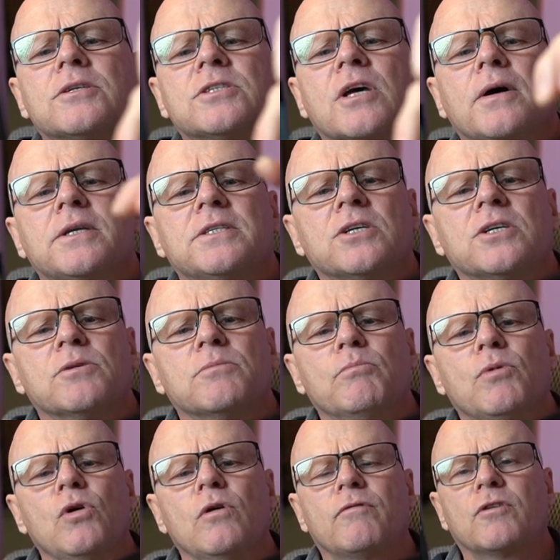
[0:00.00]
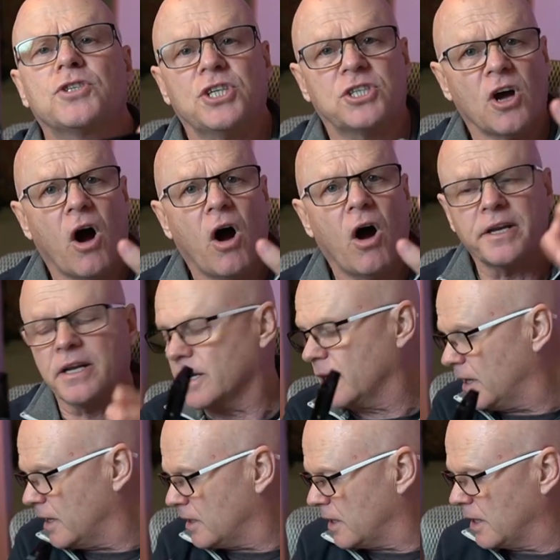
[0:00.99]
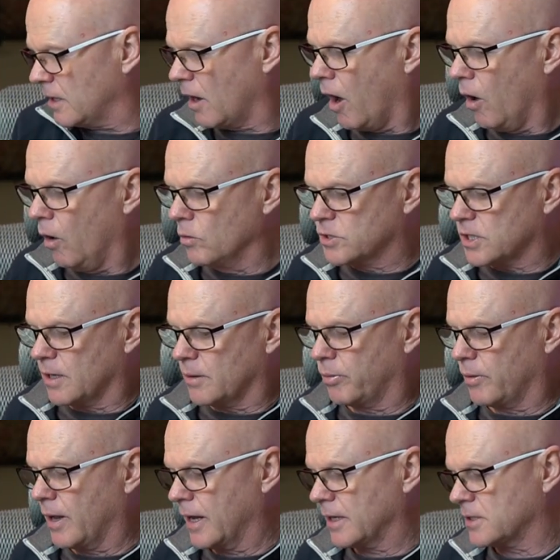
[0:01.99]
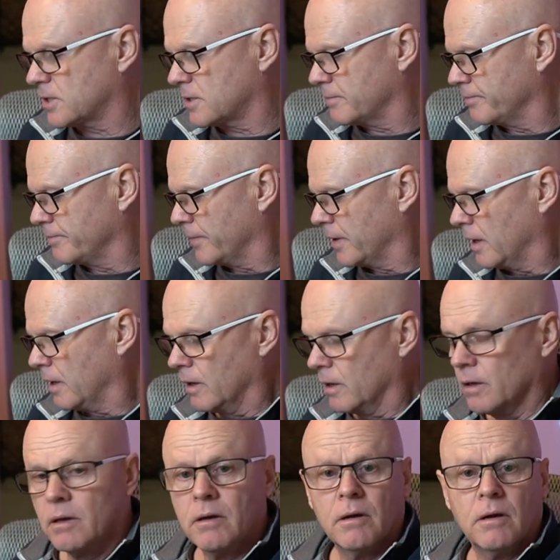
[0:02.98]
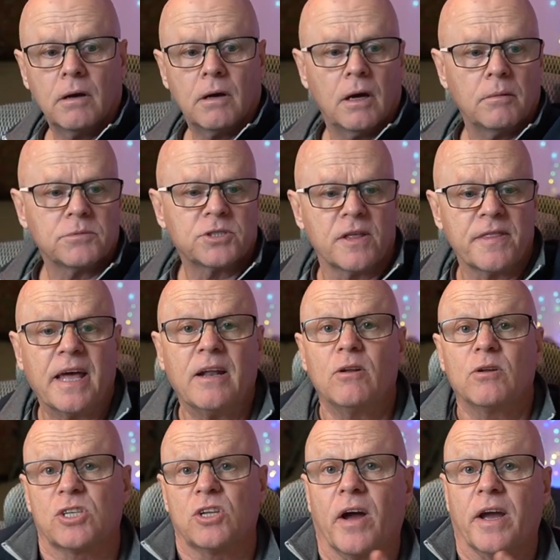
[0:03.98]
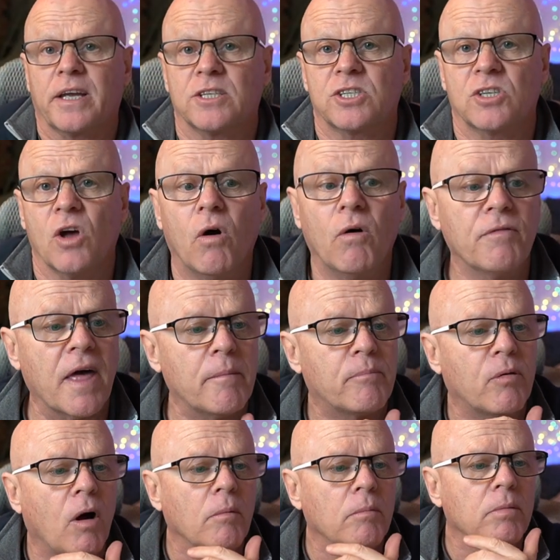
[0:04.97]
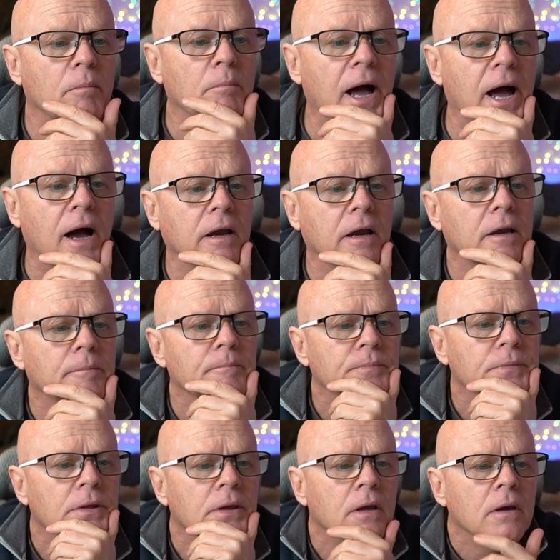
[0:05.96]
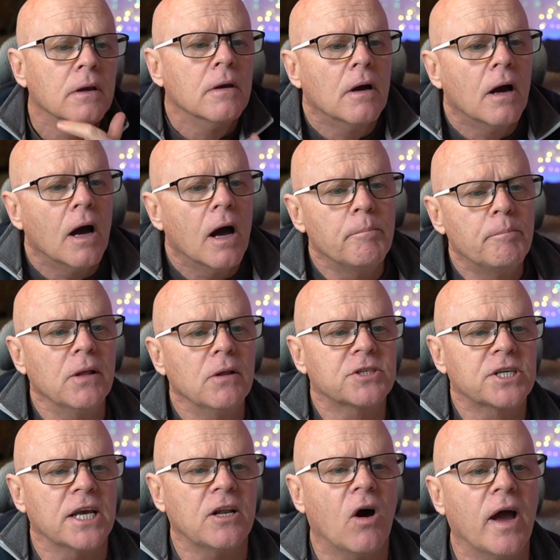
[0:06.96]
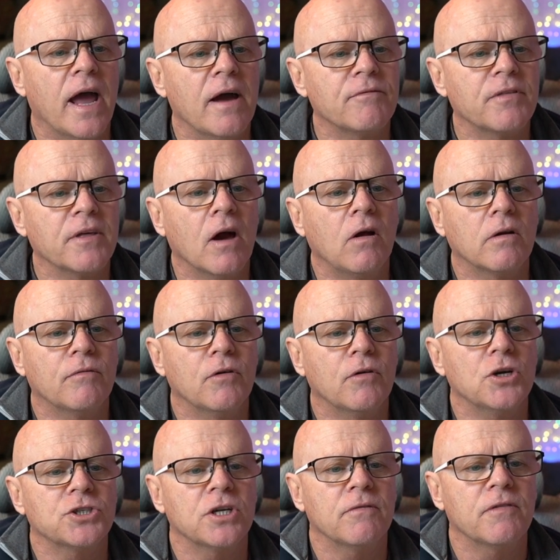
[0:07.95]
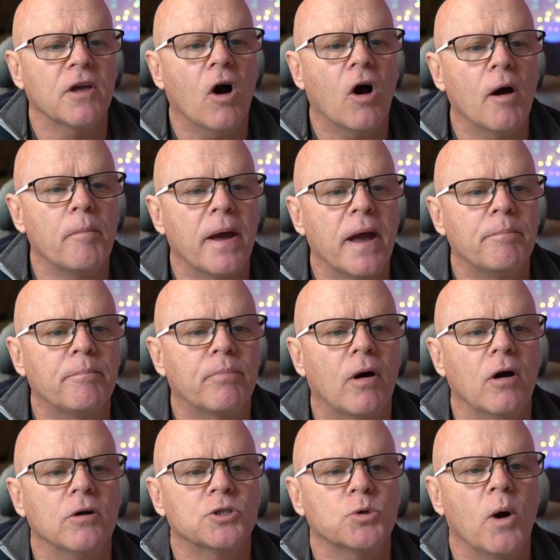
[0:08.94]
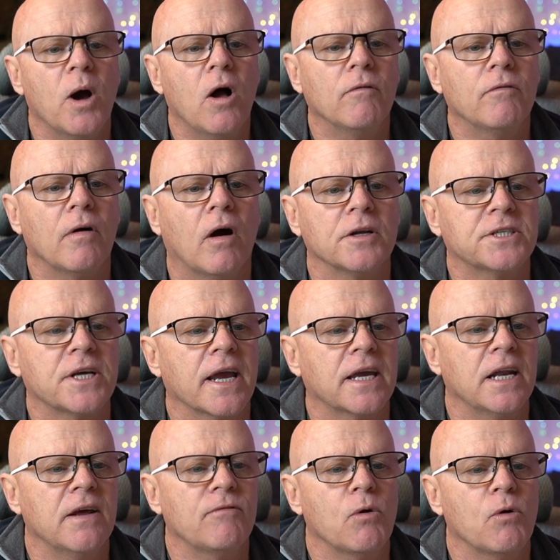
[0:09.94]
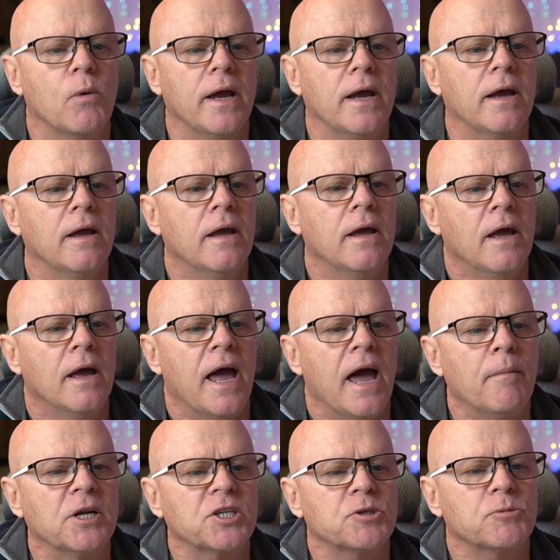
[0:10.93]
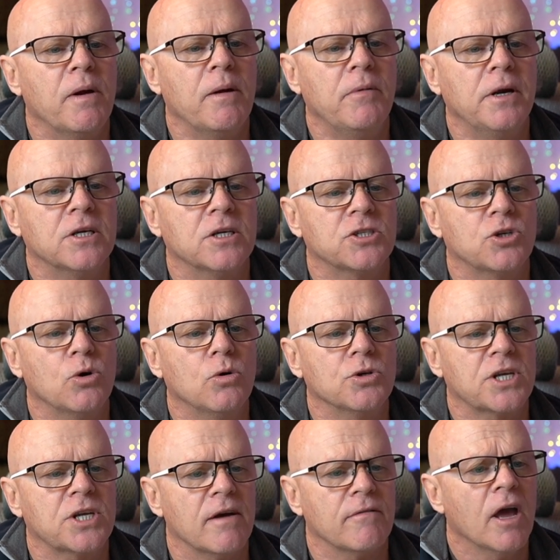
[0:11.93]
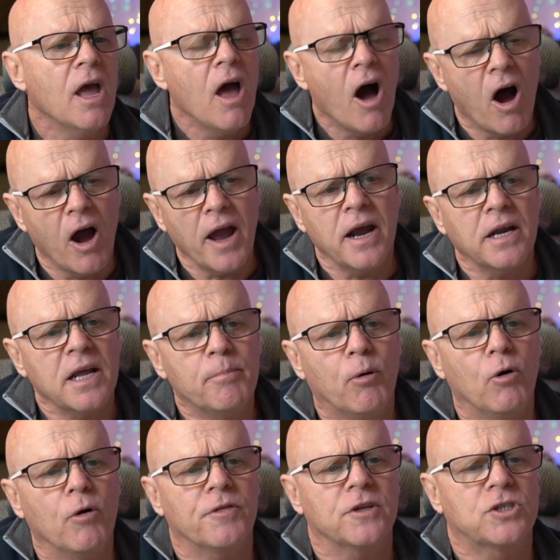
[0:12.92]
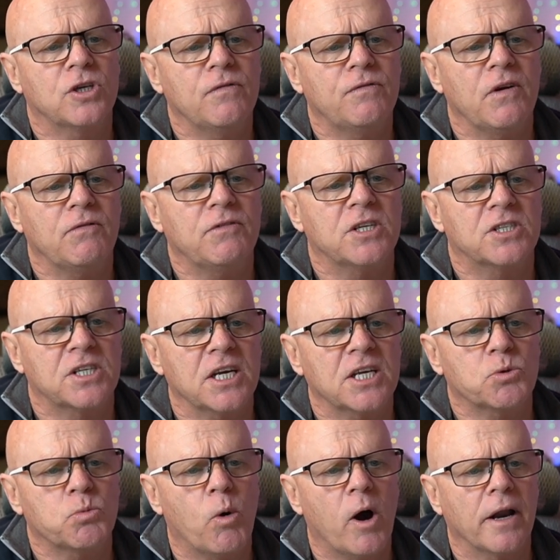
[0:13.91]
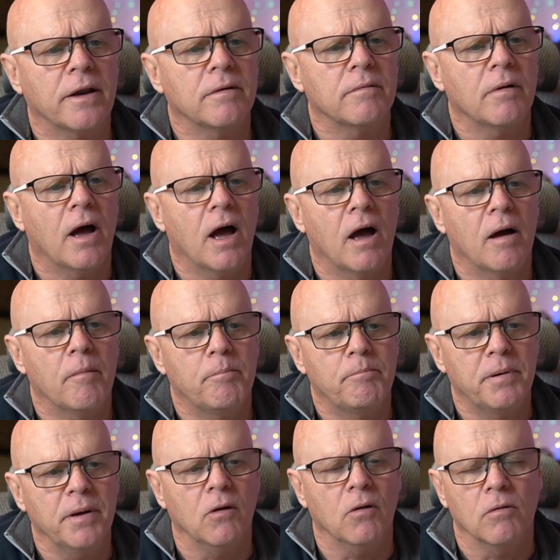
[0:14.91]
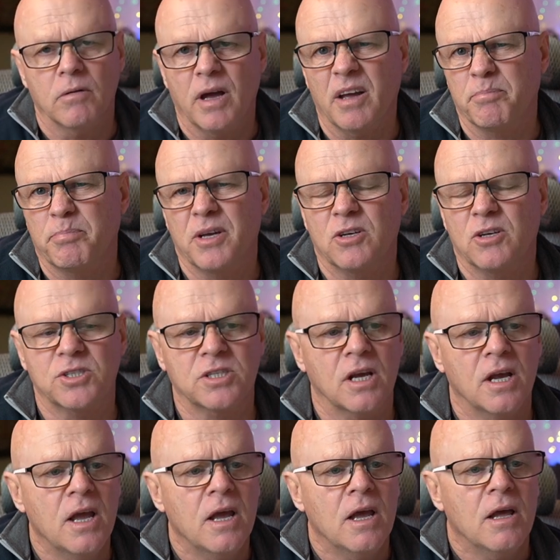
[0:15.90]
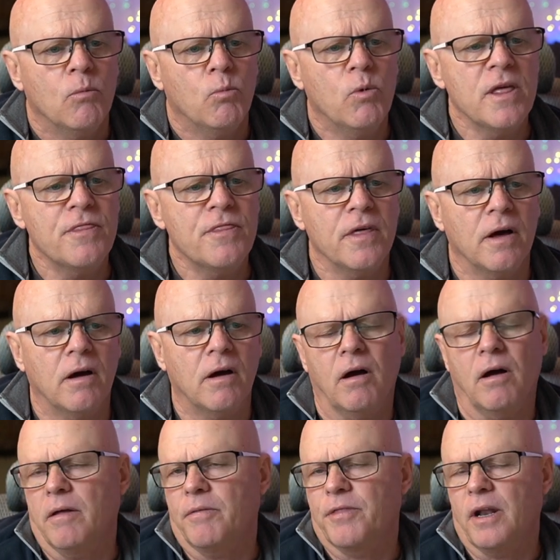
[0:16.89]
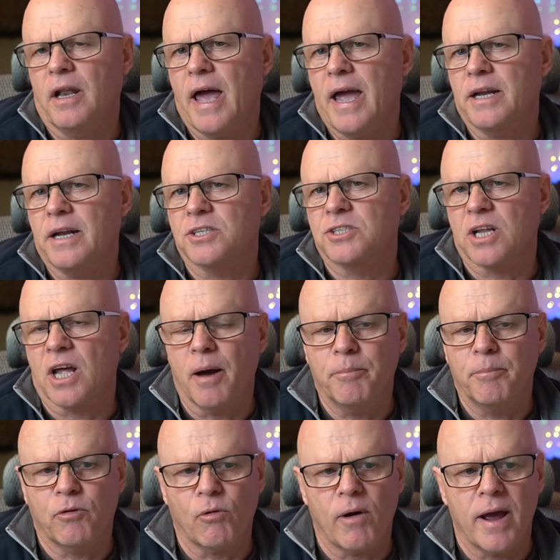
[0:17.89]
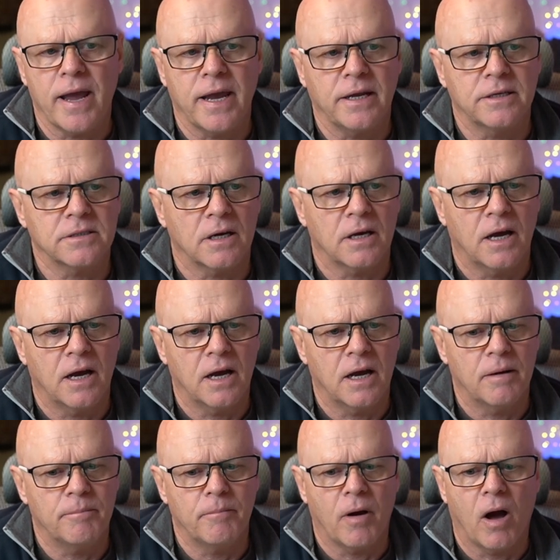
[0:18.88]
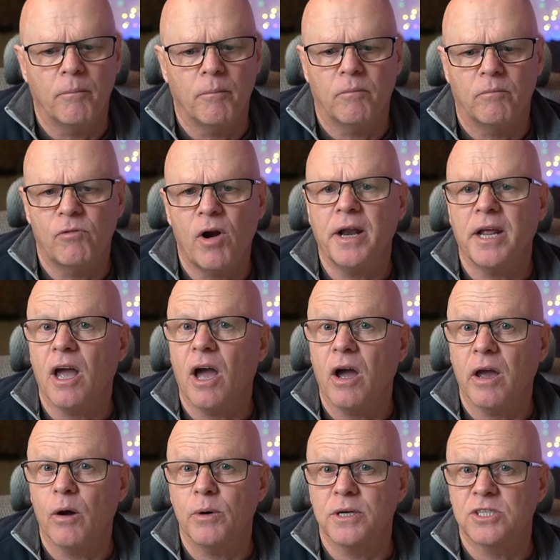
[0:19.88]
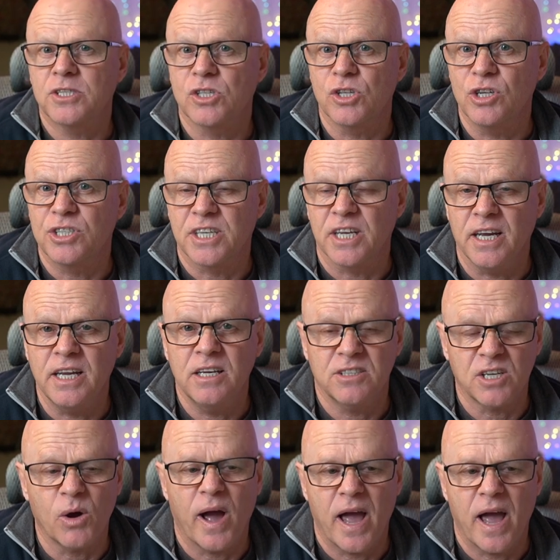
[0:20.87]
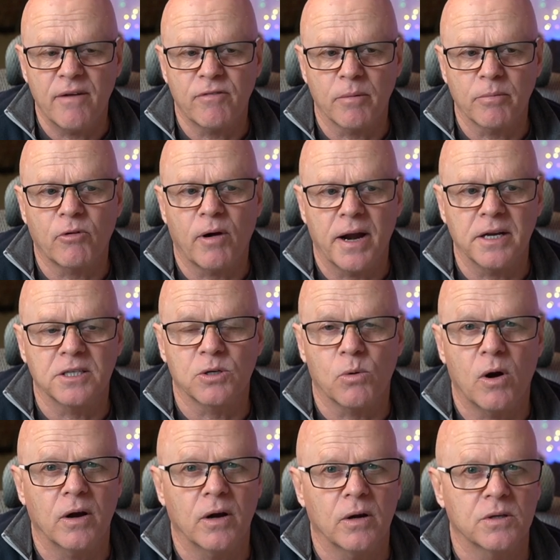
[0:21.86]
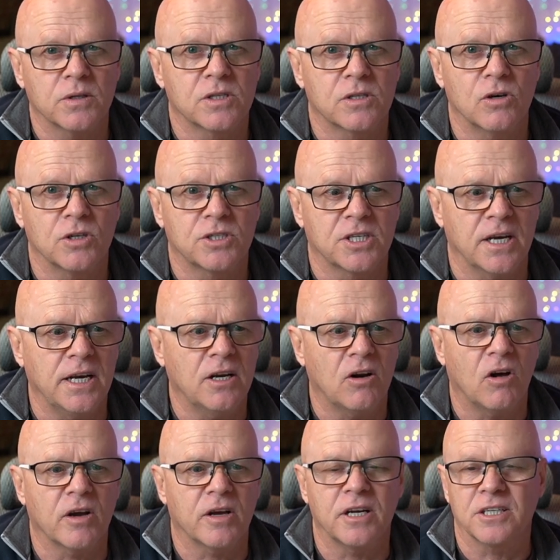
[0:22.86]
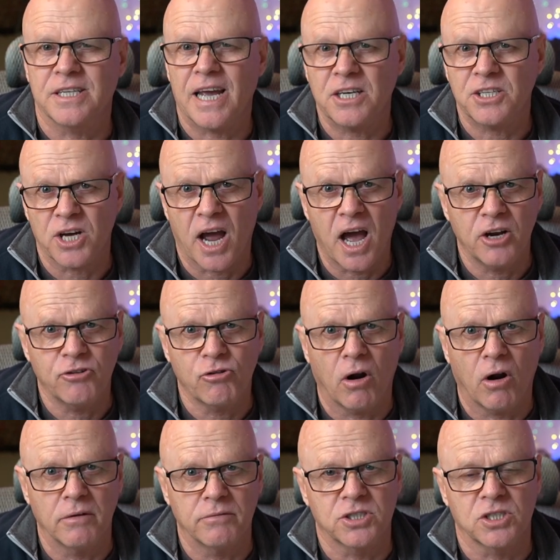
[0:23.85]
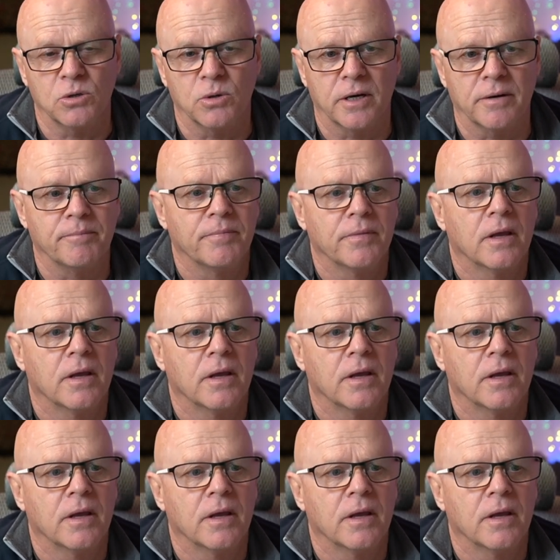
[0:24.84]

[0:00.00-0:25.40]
so it doesn't move because you tighten it and it, it holds it in place. Um, so that looks like it's solved that problem, Mark. Uh, Bill said, I have the older version of the iPad Pro 12. I take it everywhere. How much memory does yours have? I only bought the 256 one, uh, Bill, uh, because with the latest upgrade, um, I'm running iOS 13, so I have upgraded to iOS 13 and I can attach hard drives to it.